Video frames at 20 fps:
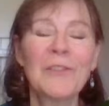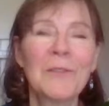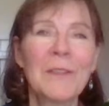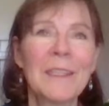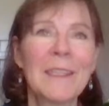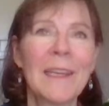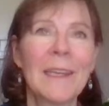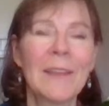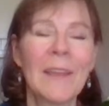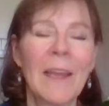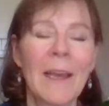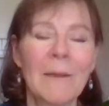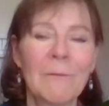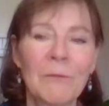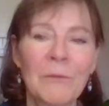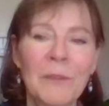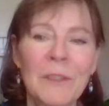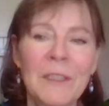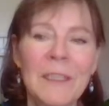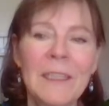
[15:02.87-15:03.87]
to get that
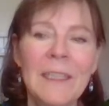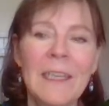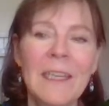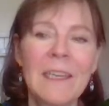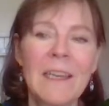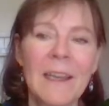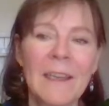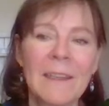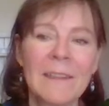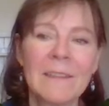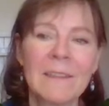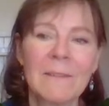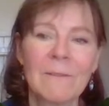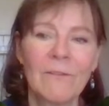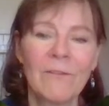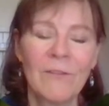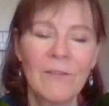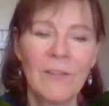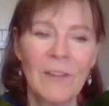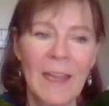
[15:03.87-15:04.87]
really nice
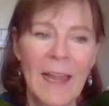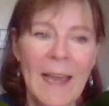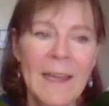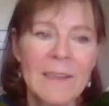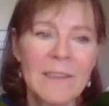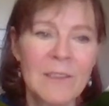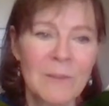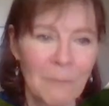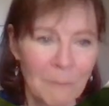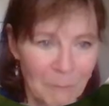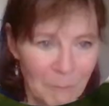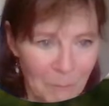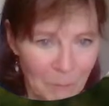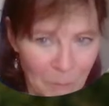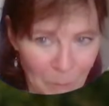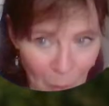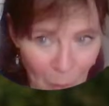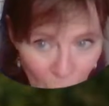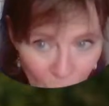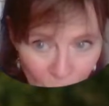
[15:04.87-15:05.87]
flat
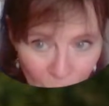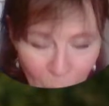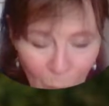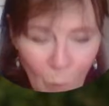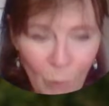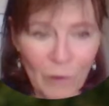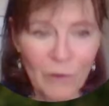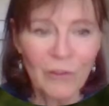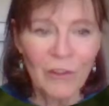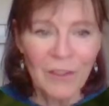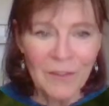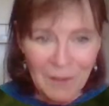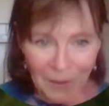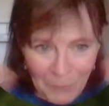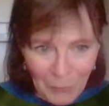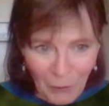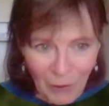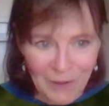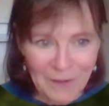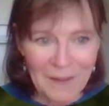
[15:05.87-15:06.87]
bow portion, the
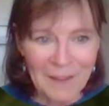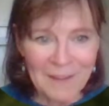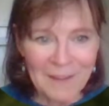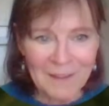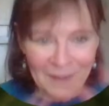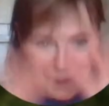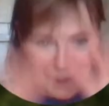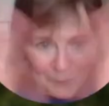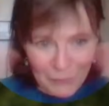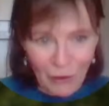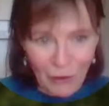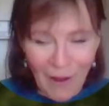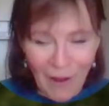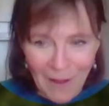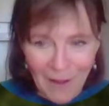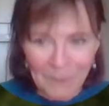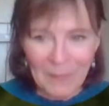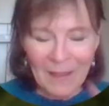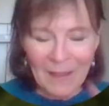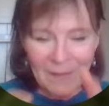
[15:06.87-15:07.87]
part that's up
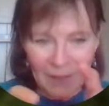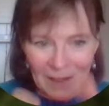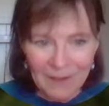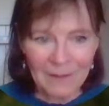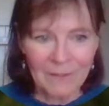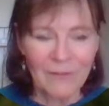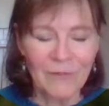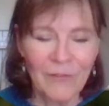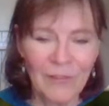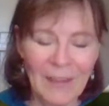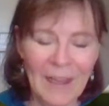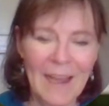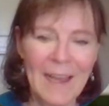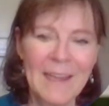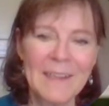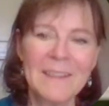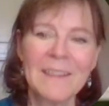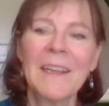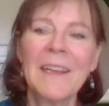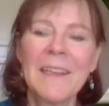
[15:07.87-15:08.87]
top, and then
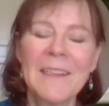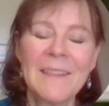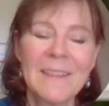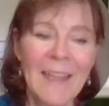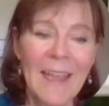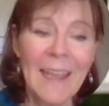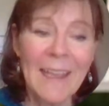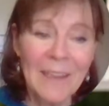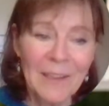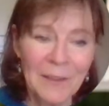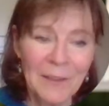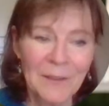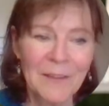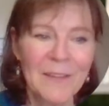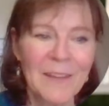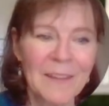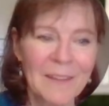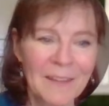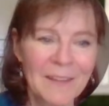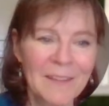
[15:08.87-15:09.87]
flat tails
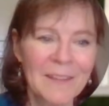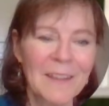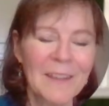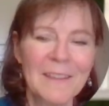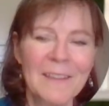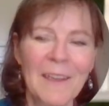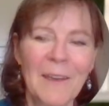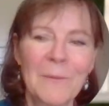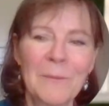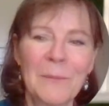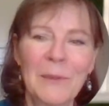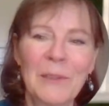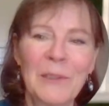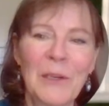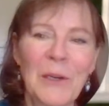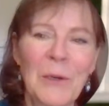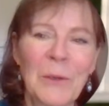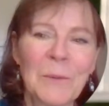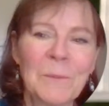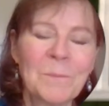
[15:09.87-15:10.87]
that stick down
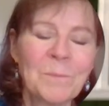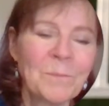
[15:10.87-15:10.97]
below.